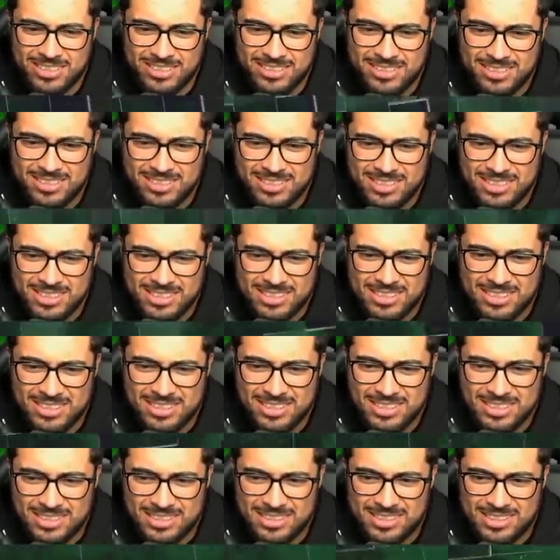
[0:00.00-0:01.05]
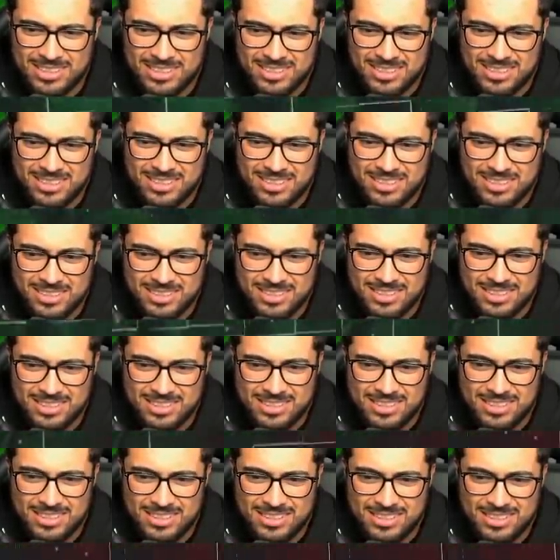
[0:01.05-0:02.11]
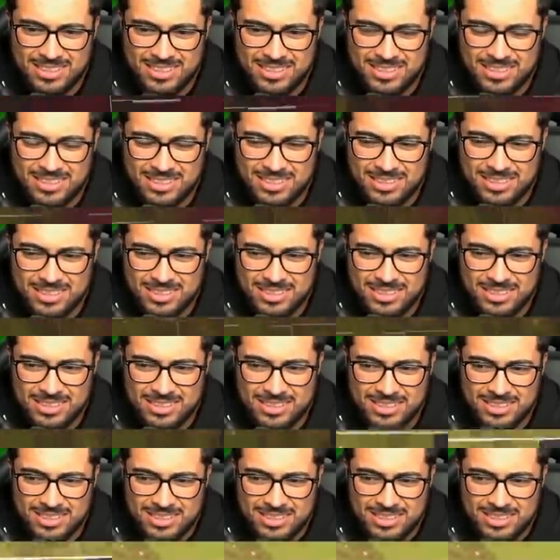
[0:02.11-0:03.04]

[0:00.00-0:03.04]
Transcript: No one is speaking in this clip.